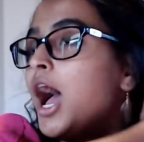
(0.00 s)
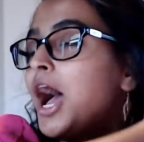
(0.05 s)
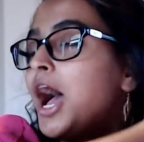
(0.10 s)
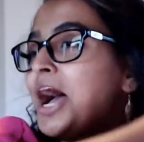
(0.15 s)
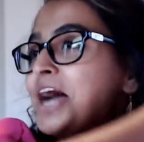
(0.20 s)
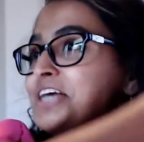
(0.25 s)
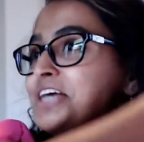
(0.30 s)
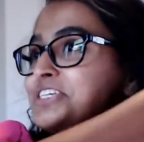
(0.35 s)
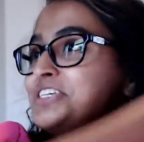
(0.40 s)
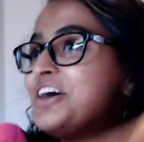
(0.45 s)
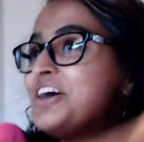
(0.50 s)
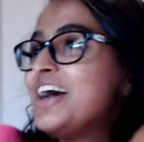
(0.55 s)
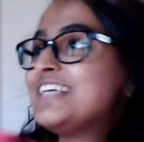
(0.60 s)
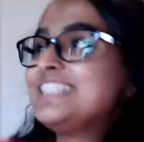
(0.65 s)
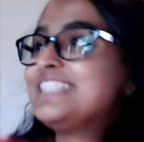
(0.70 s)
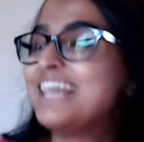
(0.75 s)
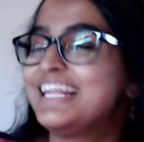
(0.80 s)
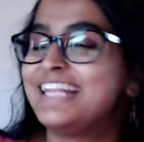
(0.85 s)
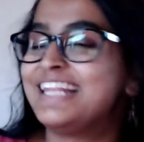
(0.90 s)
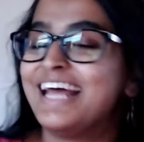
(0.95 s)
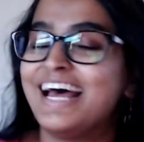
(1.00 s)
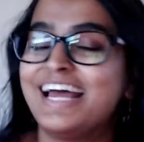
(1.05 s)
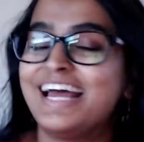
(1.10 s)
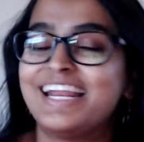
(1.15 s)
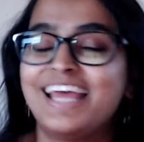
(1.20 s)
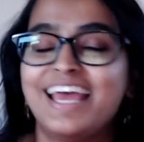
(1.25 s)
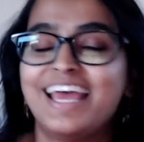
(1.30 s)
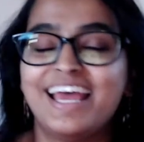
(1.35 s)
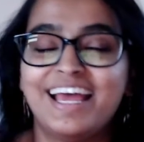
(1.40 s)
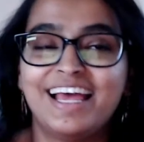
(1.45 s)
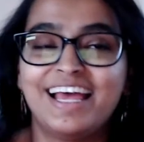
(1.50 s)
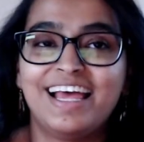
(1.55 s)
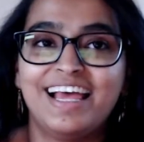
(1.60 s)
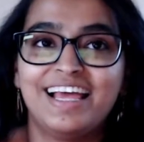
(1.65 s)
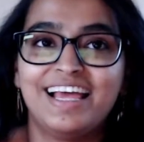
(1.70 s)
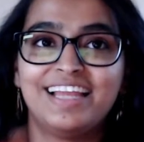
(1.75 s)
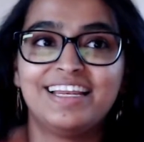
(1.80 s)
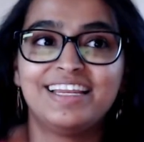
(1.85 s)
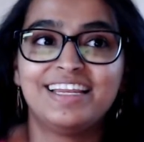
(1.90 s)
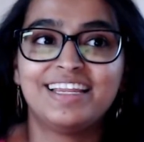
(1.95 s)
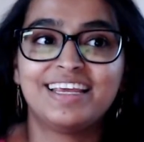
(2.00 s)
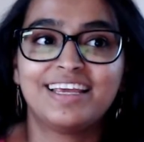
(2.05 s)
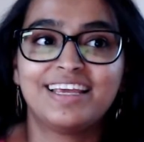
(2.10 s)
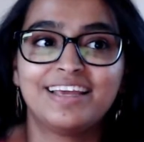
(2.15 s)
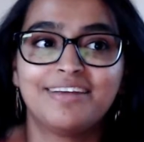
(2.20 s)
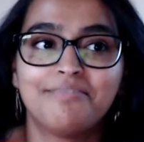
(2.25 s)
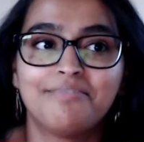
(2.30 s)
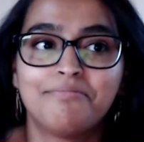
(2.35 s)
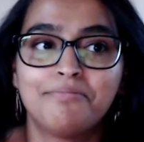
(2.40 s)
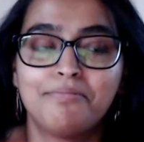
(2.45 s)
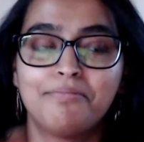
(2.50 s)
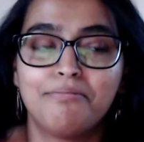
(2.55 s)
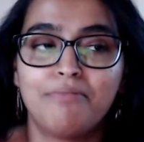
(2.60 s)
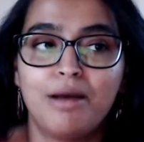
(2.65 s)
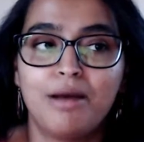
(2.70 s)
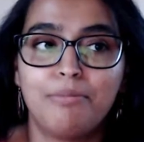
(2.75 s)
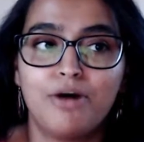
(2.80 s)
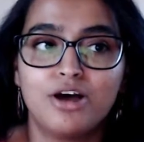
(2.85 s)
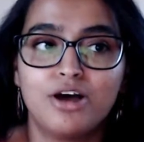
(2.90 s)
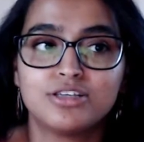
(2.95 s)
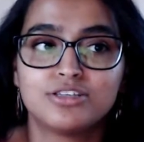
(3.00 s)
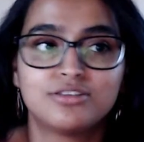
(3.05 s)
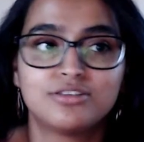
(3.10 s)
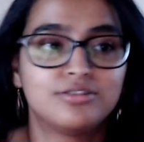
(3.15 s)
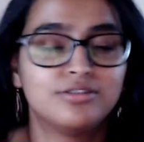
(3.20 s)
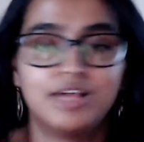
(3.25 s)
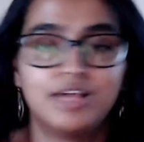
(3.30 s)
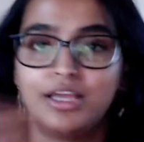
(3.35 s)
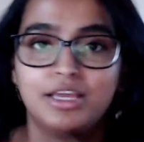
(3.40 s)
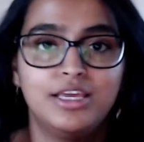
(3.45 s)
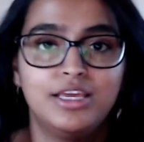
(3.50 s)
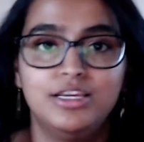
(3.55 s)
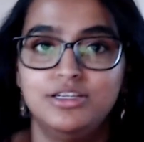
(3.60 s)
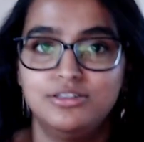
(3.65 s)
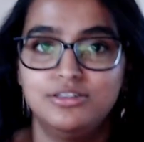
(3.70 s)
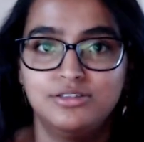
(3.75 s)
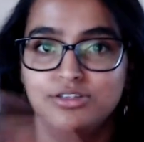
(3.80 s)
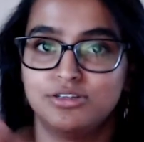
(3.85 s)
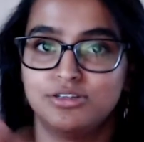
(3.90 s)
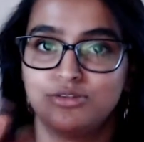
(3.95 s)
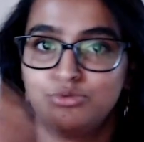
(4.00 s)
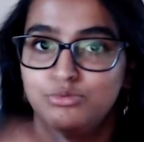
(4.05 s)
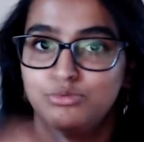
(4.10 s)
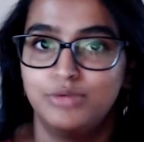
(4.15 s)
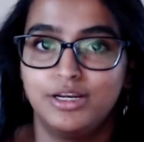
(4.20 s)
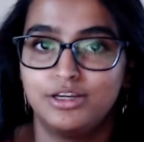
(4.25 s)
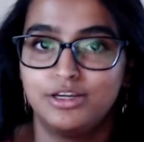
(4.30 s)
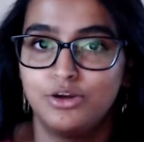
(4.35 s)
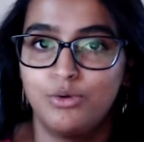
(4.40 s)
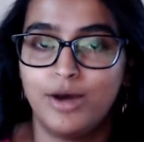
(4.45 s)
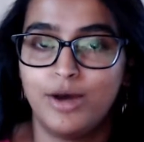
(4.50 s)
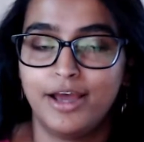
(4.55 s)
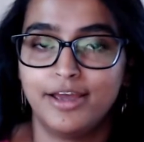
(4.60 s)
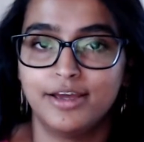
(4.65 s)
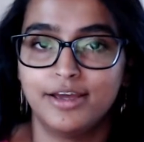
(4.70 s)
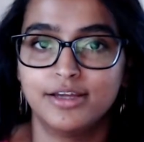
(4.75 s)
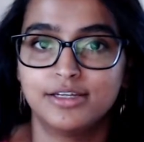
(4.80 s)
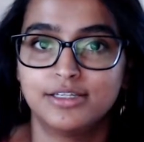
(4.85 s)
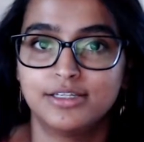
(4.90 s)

So I said that, and my boss, he just went quiet.